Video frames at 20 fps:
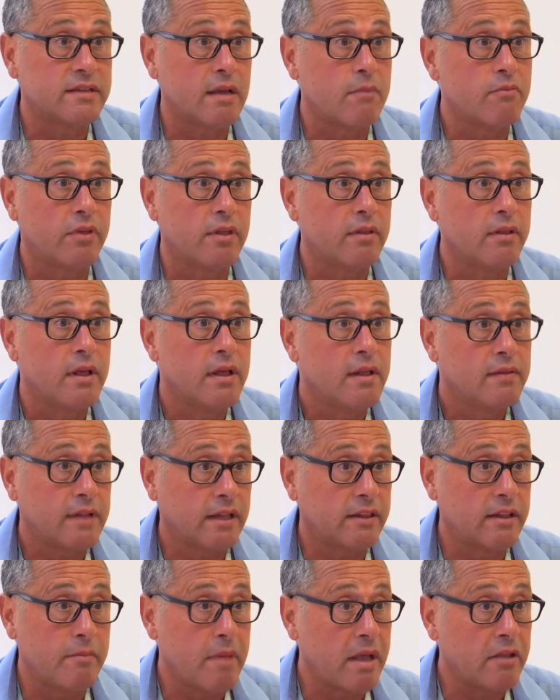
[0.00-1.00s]
something
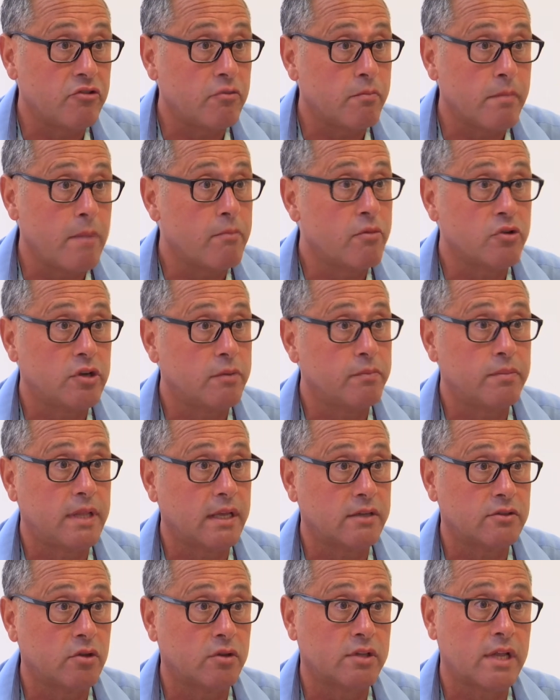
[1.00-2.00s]
that the membership
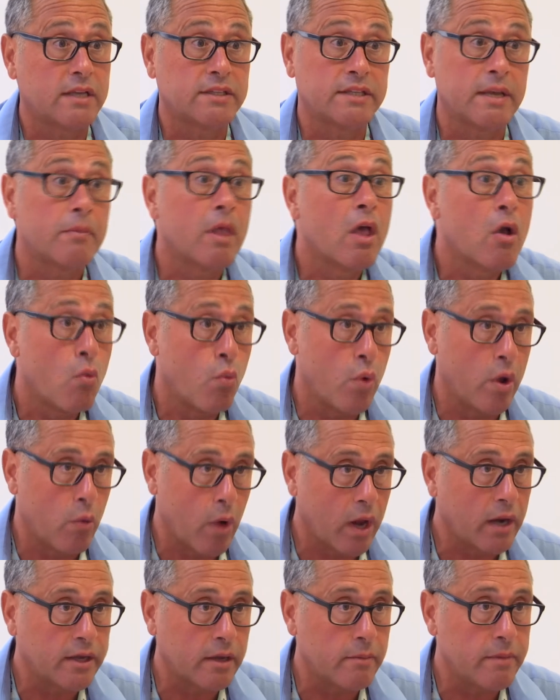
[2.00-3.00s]
does not accept. We
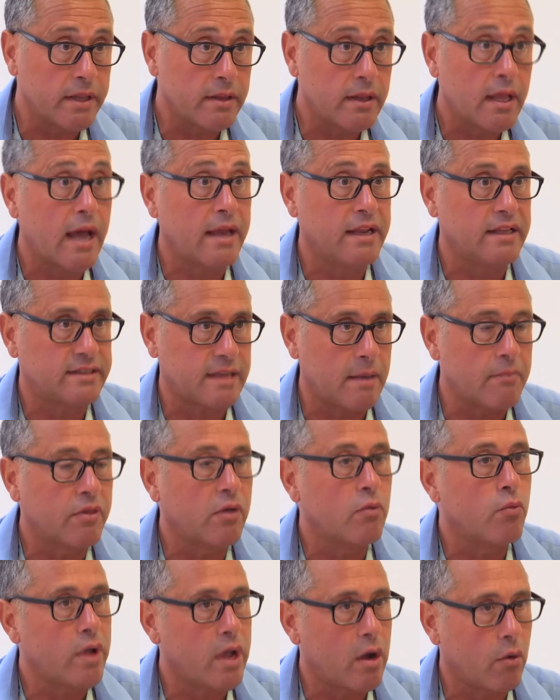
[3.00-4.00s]
welcome it, and it's
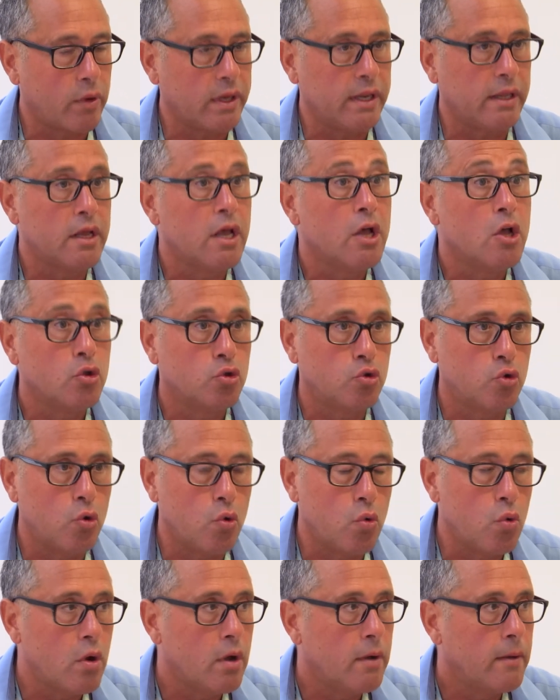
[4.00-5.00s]
something we are willing
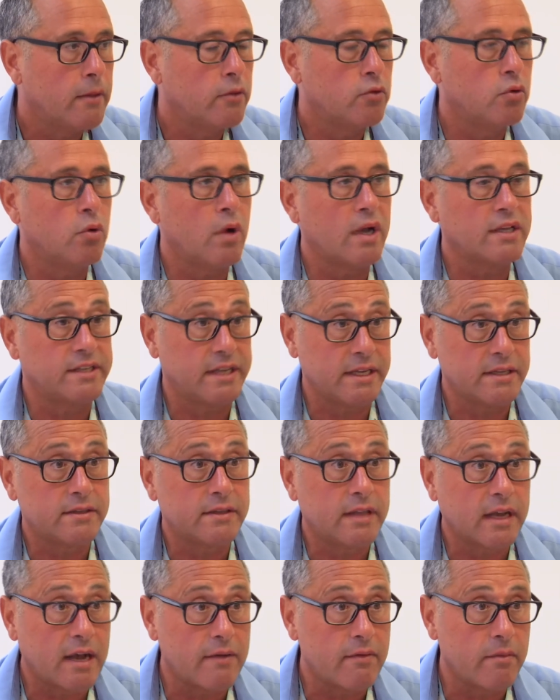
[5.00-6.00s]
to
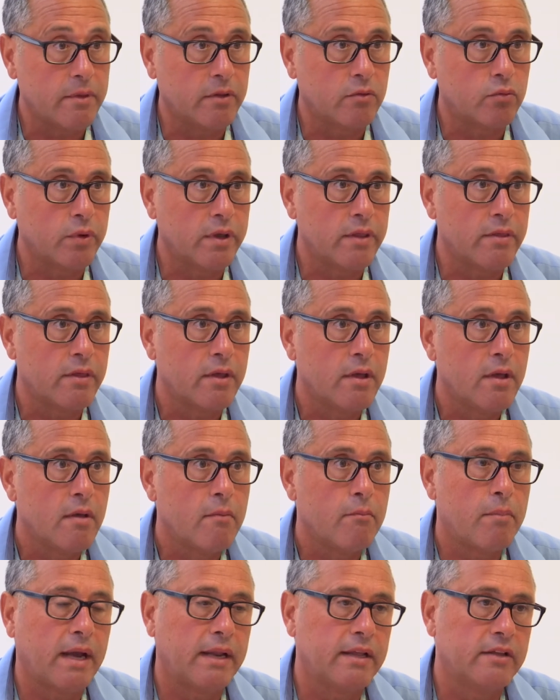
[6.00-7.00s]
assist the government with,
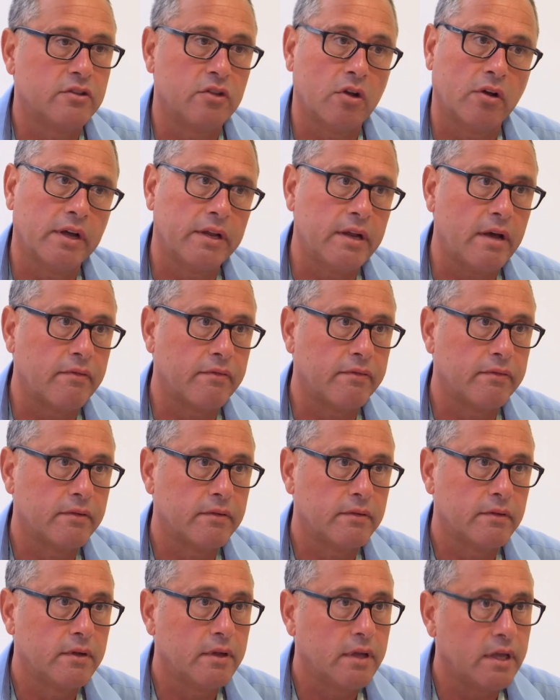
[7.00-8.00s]
but it's not enough.
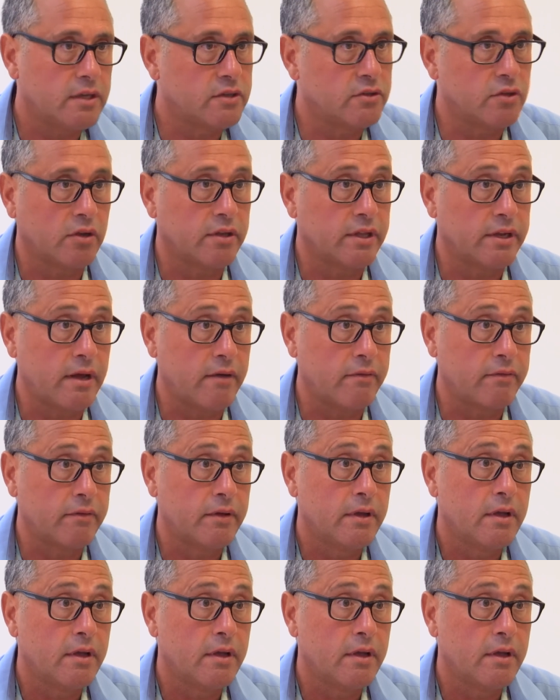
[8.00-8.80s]
It's not enough.